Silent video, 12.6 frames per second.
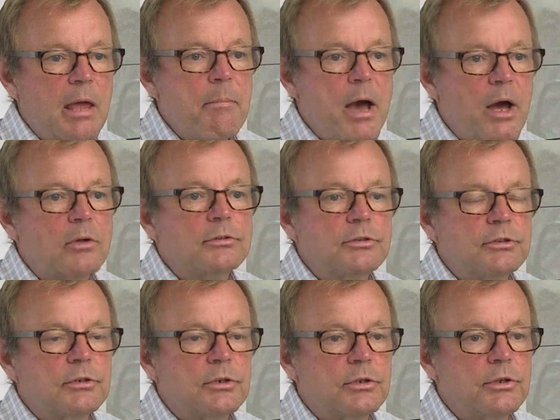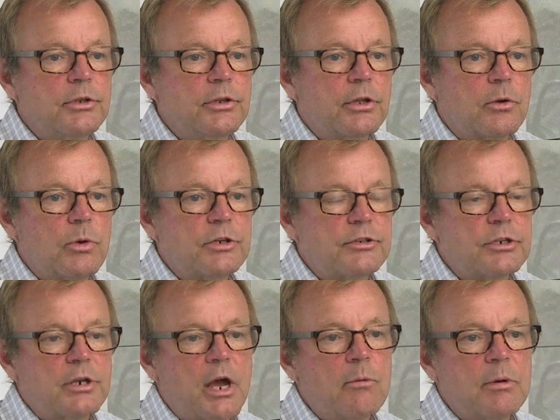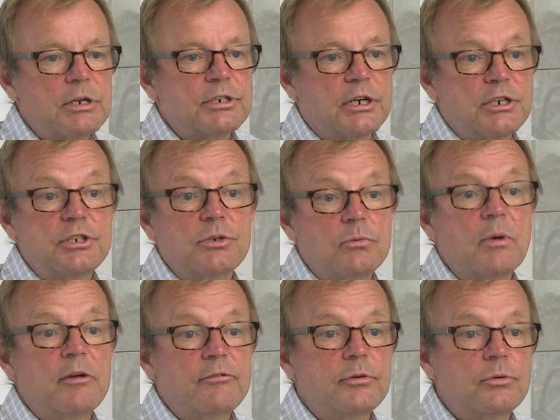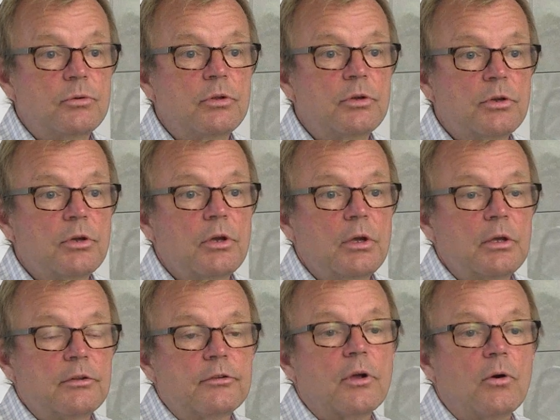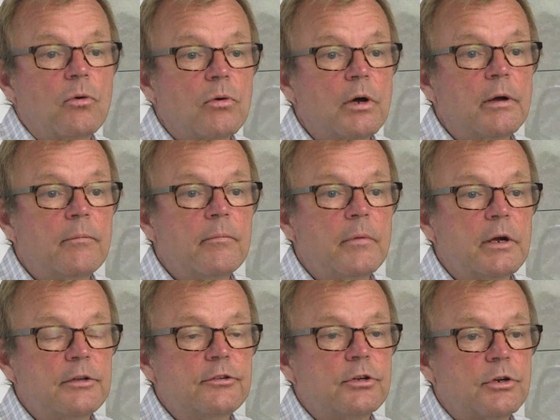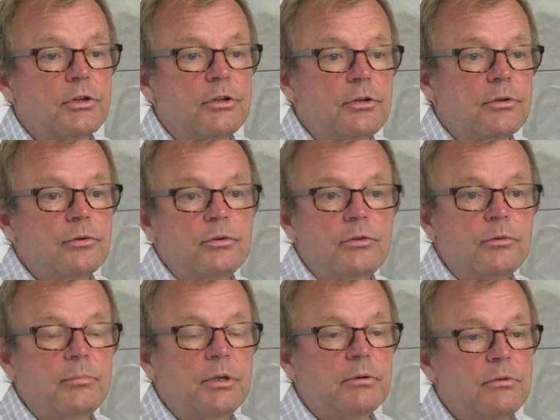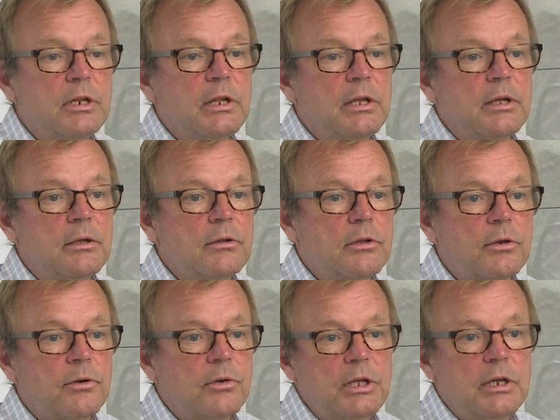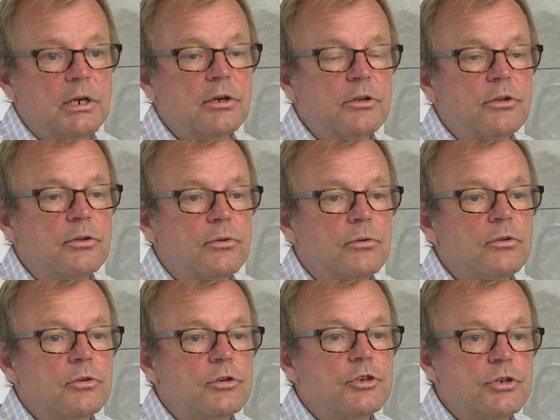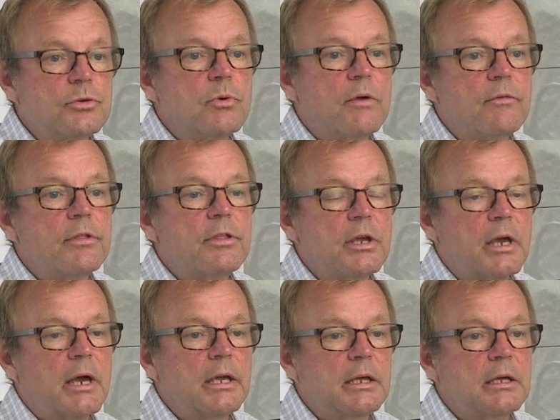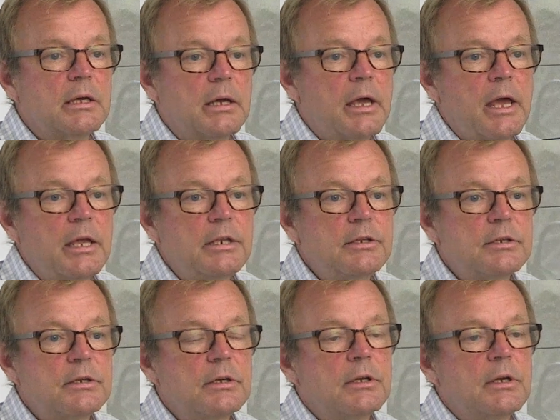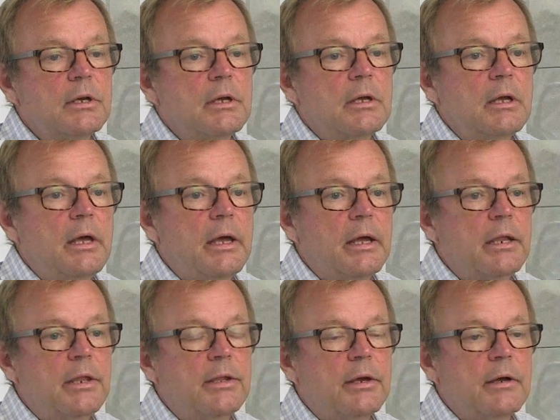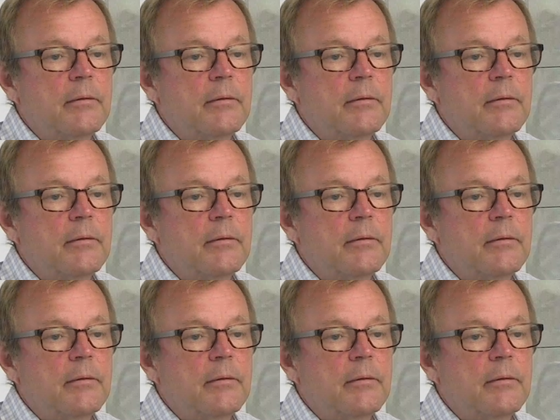out on the question how much I chew my food. So I started to be really, eager to chew everything I ate, and